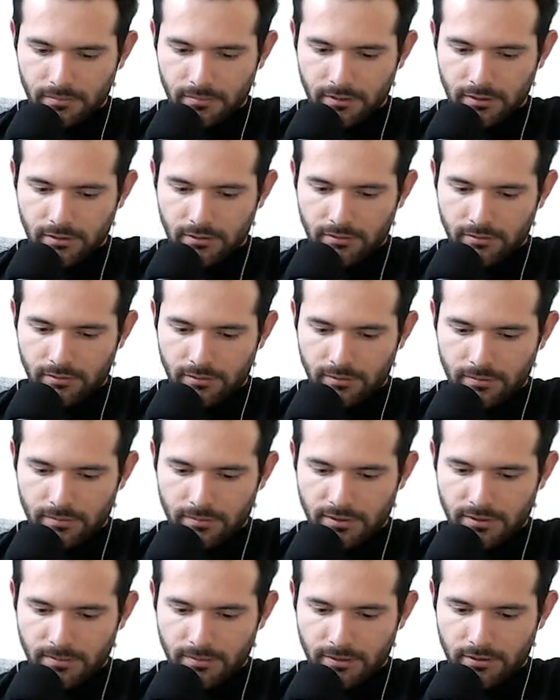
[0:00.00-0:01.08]
from some of
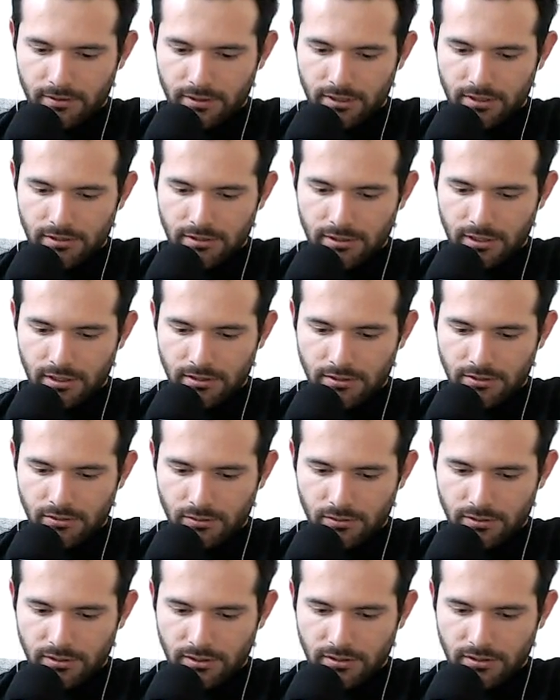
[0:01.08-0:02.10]
their inside sources